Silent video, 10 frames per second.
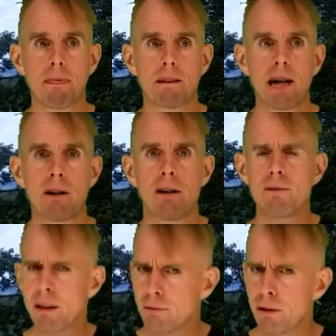Now, if
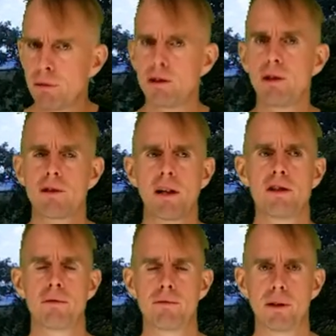that fluid is a
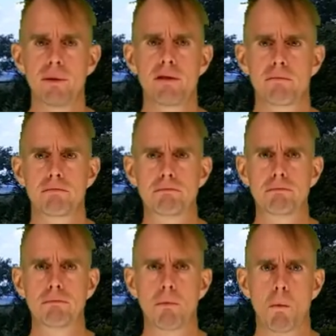Newtonian fluid,
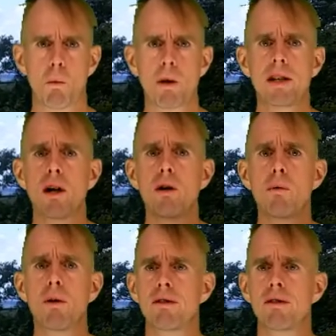we know what